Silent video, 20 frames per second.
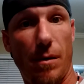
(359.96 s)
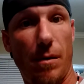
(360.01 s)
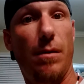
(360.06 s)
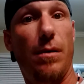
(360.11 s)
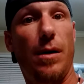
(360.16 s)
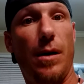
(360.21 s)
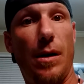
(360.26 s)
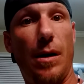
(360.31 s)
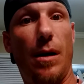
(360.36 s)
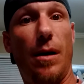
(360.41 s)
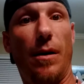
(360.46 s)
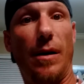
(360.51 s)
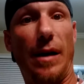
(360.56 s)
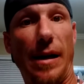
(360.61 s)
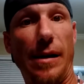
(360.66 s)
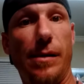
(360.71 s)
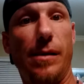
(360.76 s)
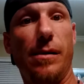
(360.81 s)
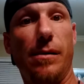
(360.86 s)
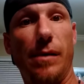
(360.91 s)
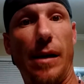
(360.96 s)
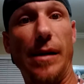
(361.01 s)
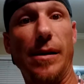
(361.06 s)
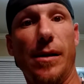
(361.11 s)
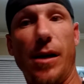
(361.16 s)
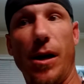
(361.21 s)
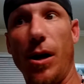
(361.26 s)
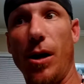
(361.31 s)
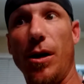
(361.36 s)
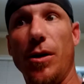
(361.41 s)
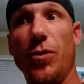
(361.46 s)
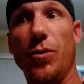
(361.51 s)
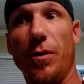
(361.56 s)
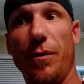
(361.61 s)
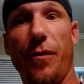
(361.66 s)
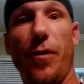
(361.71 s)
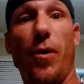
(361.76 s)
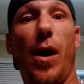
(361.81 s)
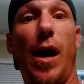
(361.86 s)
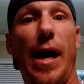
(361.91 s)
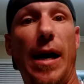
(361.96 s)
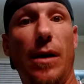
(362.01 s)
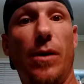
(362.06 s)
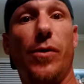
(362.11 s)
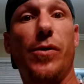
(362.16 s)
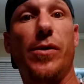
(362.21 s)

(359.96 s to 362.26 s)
You know, that's country for anal